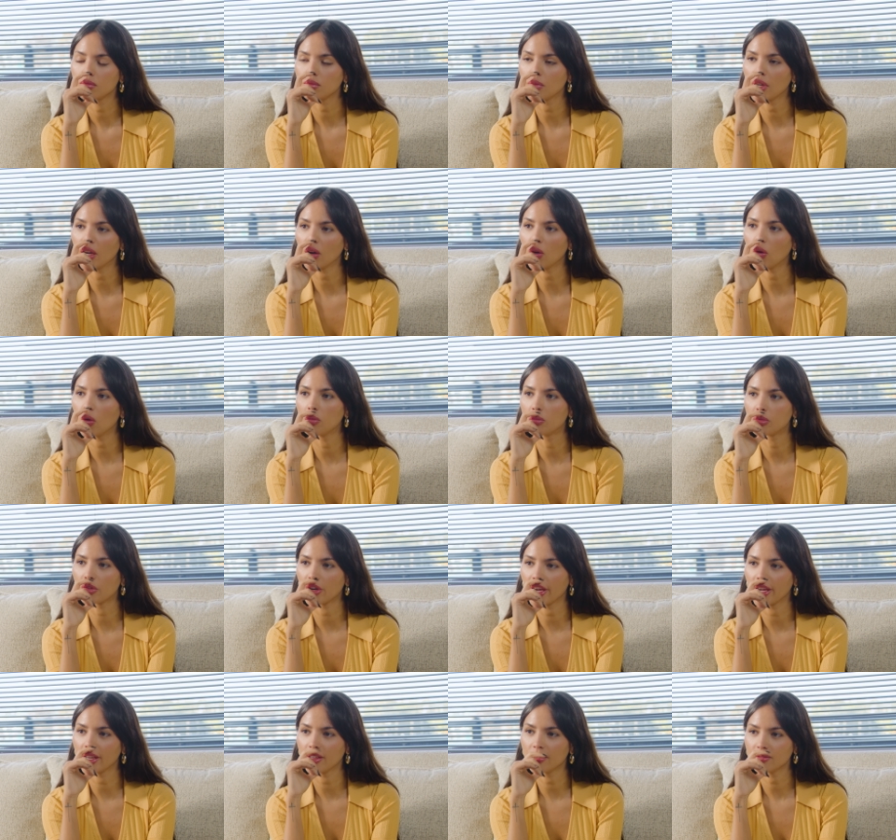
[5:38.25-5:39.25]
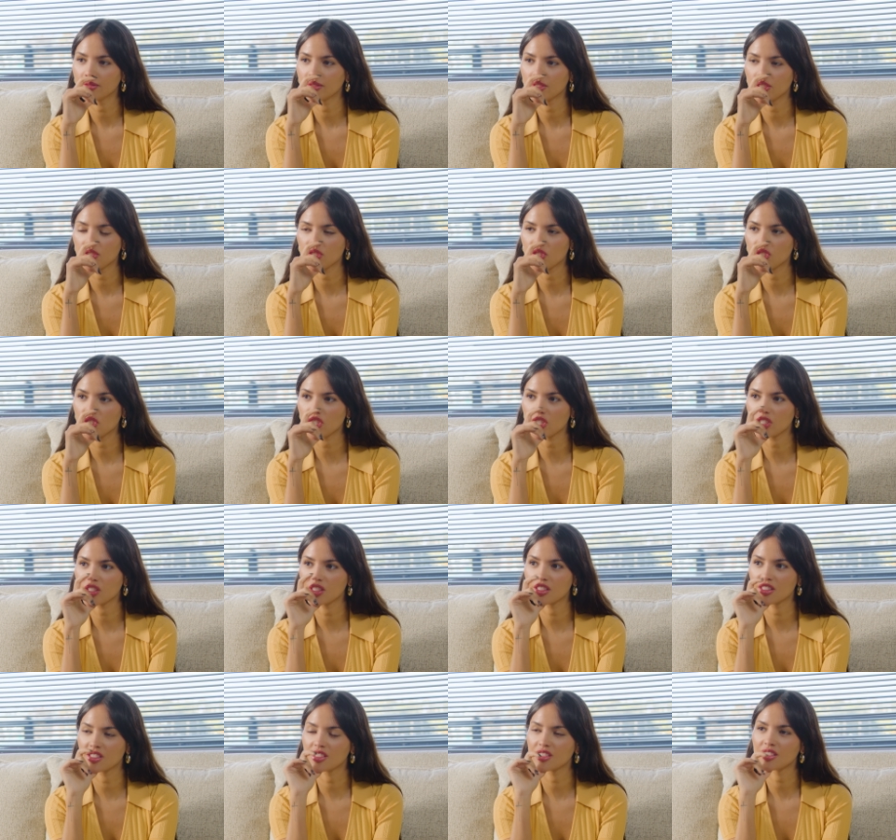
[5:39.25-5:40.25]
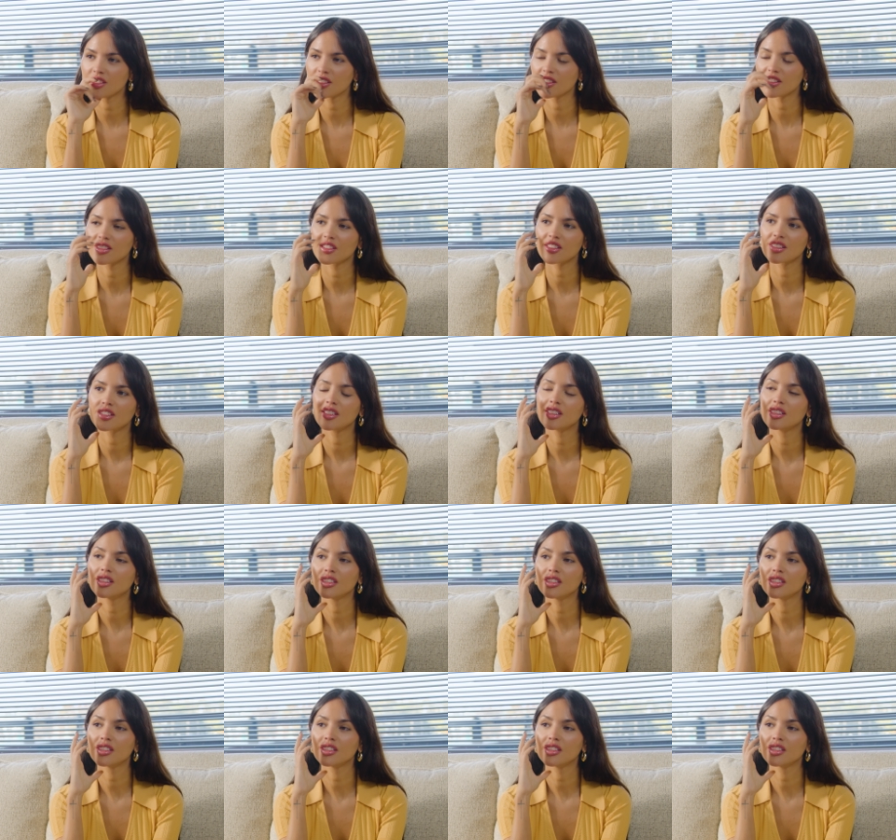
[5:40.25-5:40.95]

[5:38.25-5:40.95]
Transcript: my whole brain, your whole just... brain. And